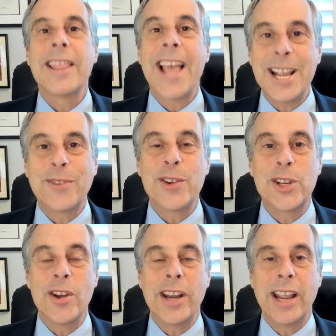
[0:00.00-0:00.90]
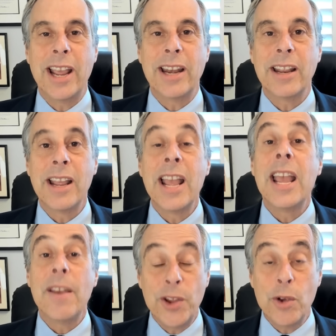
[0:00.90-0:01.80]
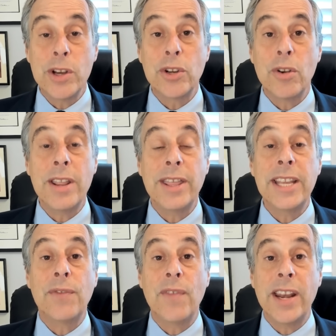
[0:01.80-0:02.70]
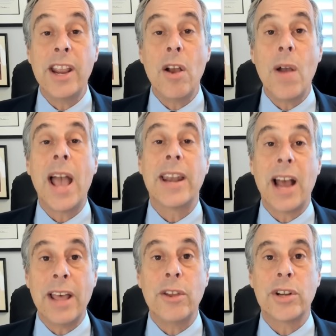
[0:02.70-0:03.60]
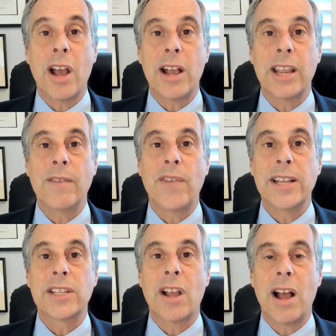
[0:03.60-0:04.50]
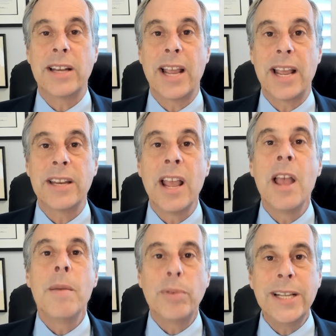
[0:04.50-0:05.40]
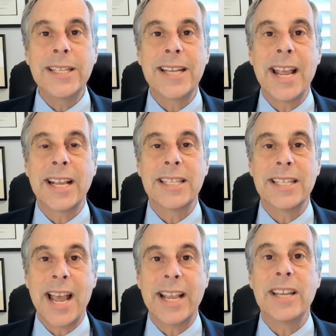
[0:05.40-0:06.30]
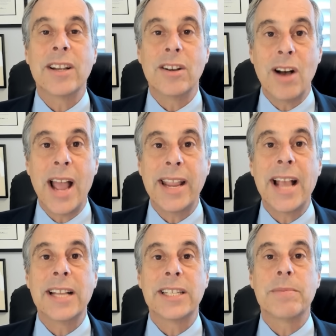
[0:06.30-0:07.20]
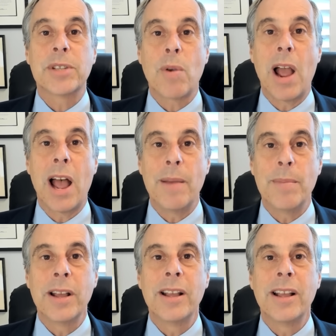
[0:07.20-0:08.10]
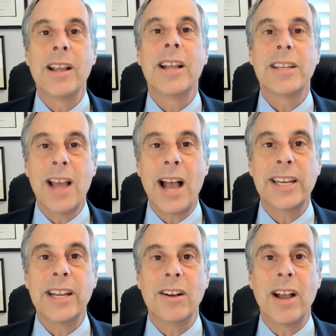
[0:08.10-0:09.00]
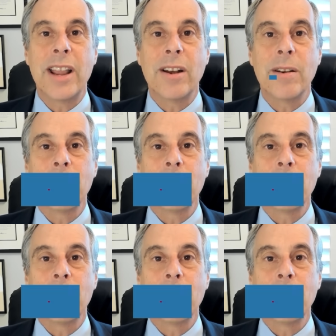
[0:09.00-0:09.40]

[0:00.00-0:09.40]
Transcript: Thanks for tuning in. If you enjoyed this video and other Talking Feds content, please take a second to like and subscribe. Talk to you later.